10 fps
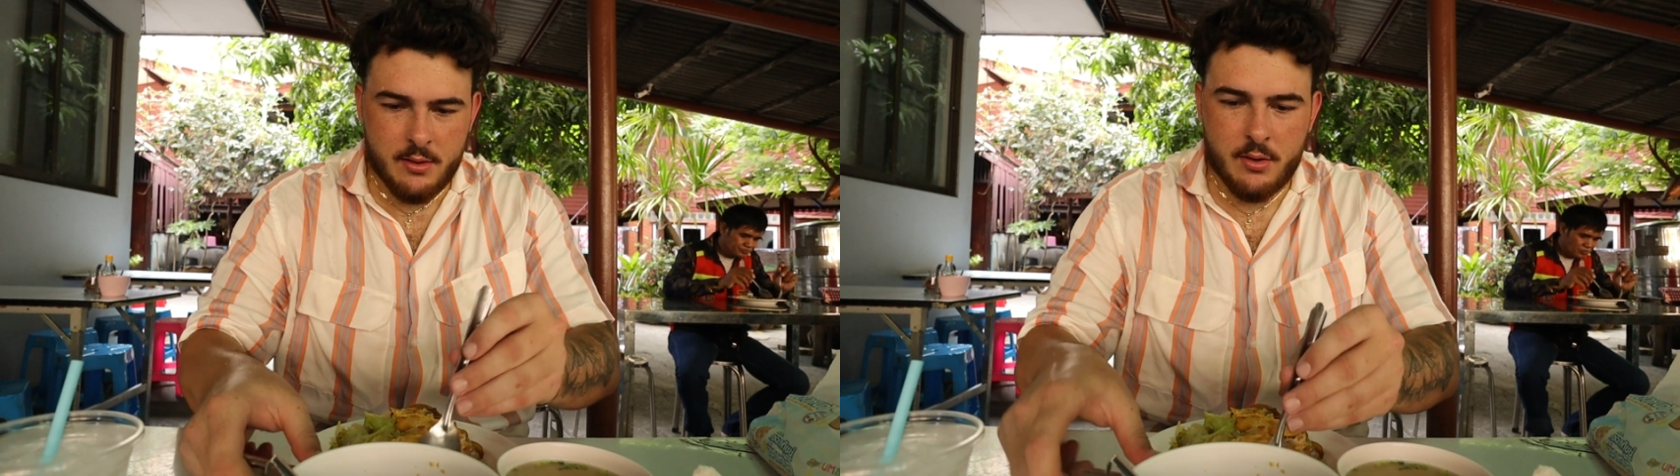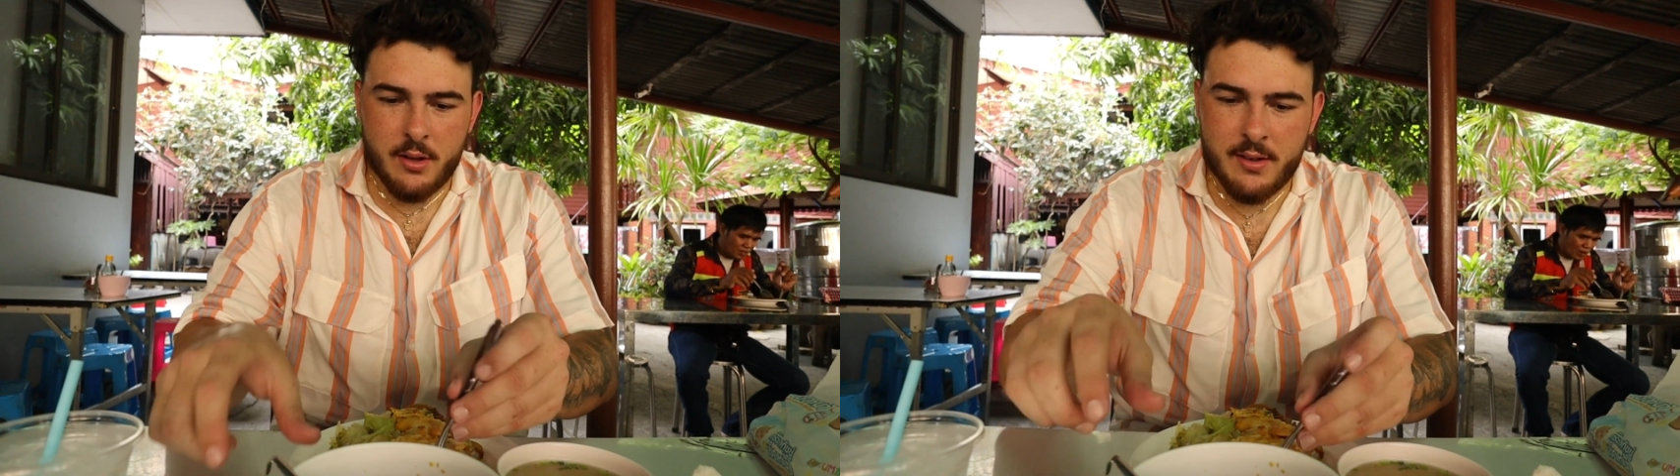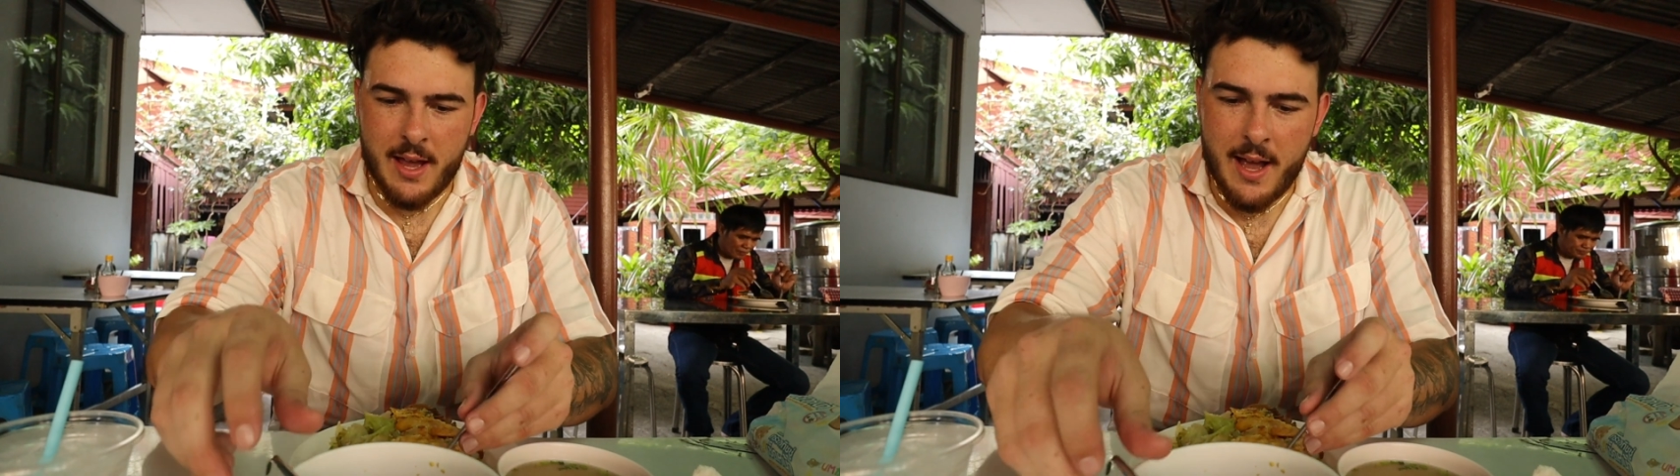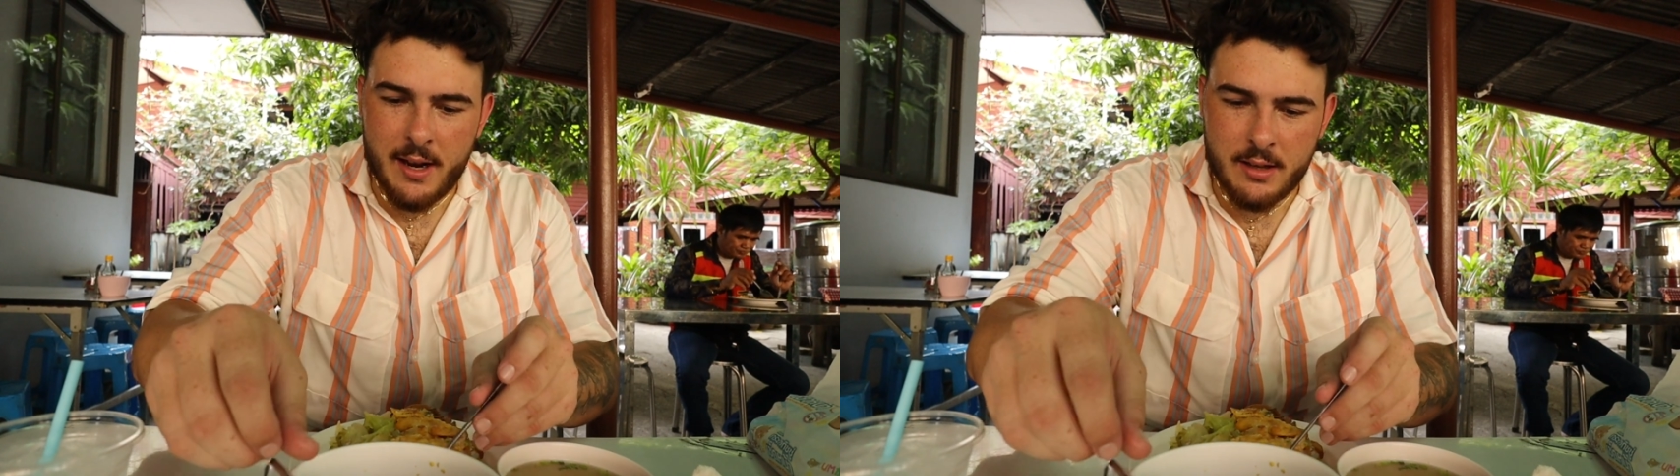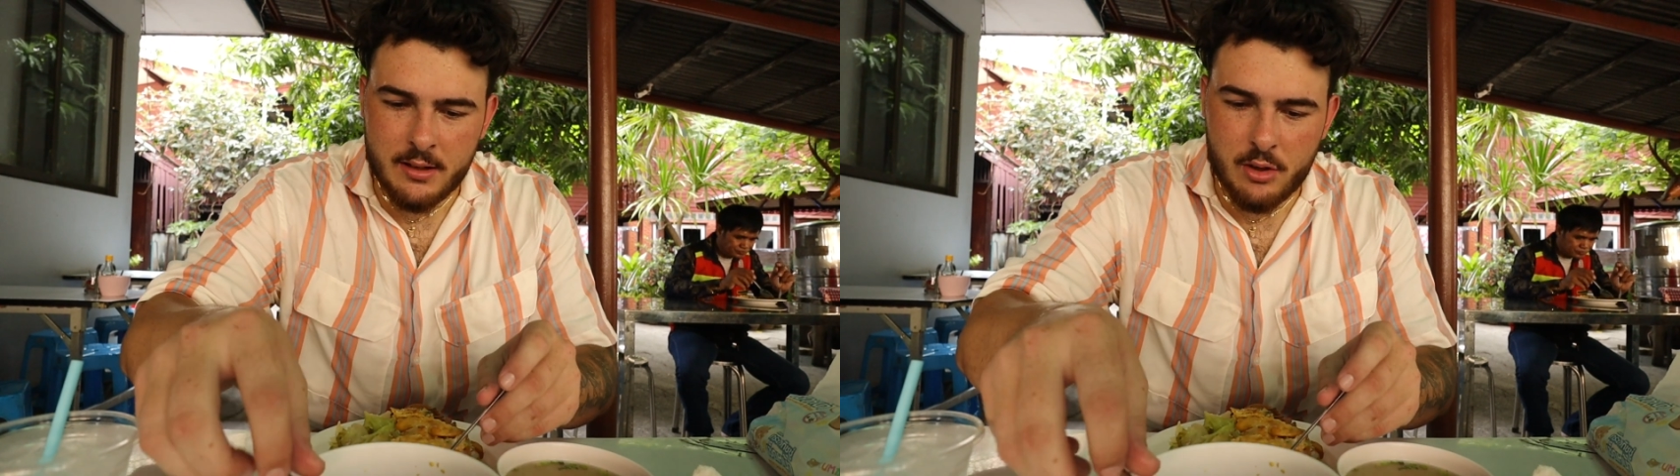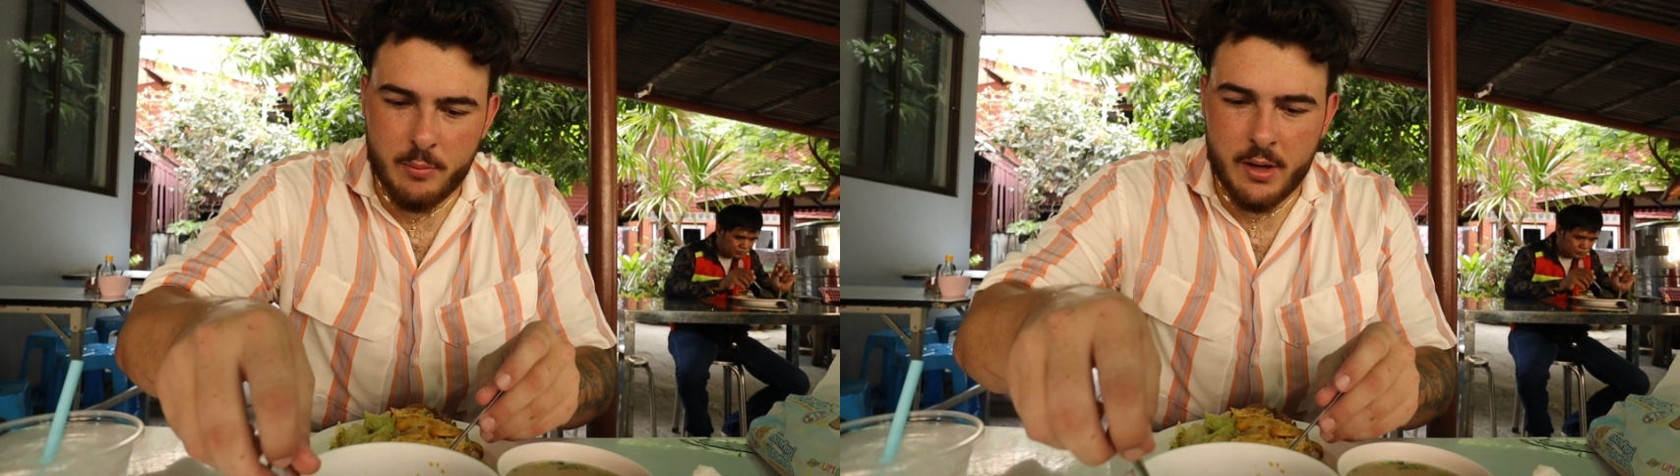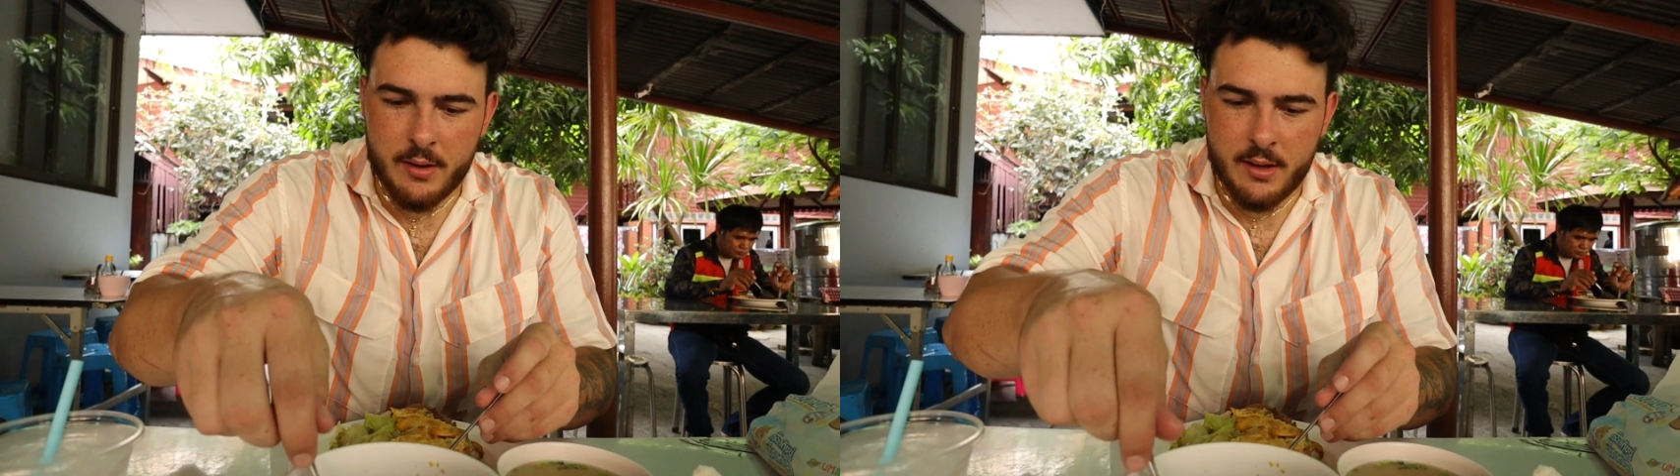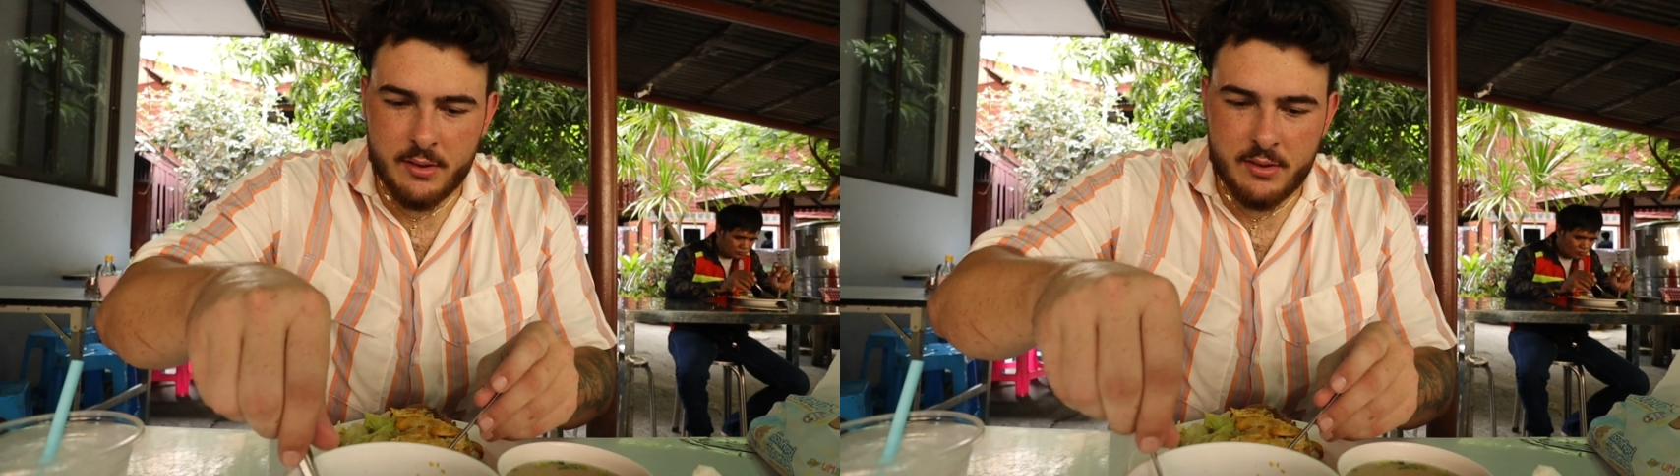So let's add a little bit
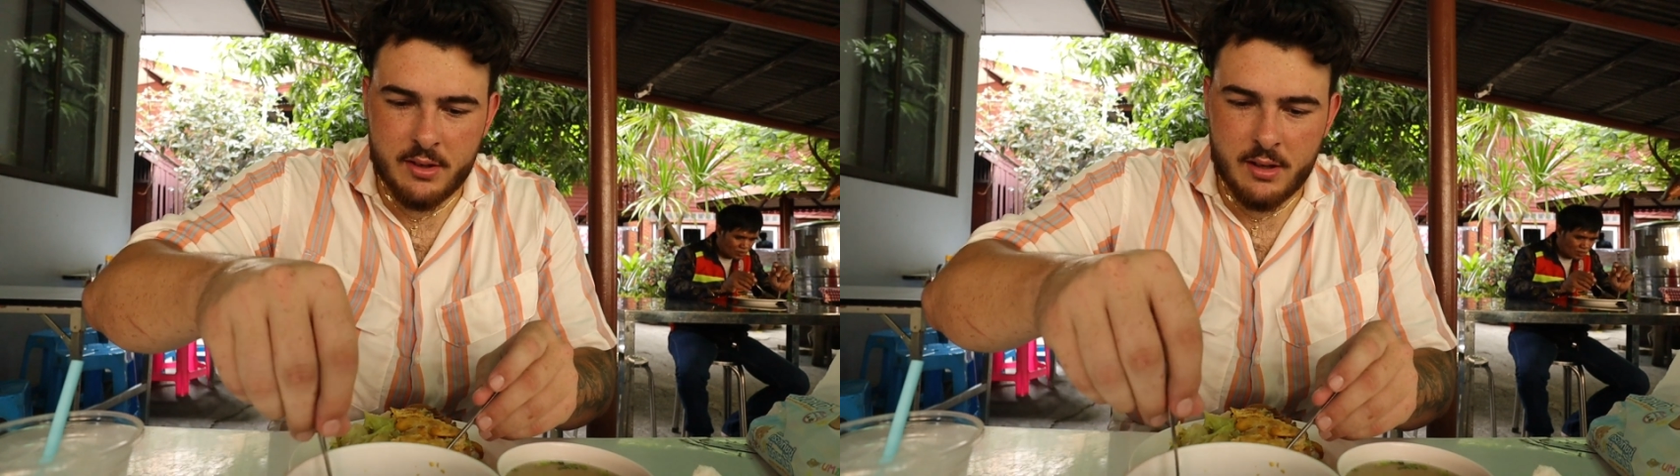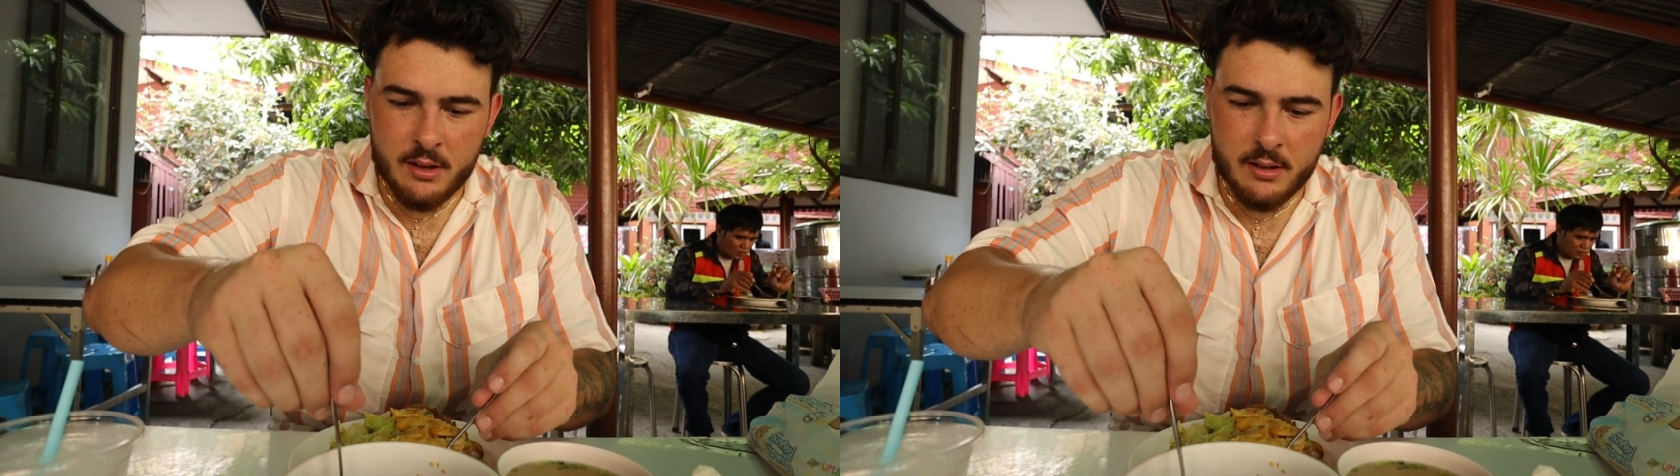of this.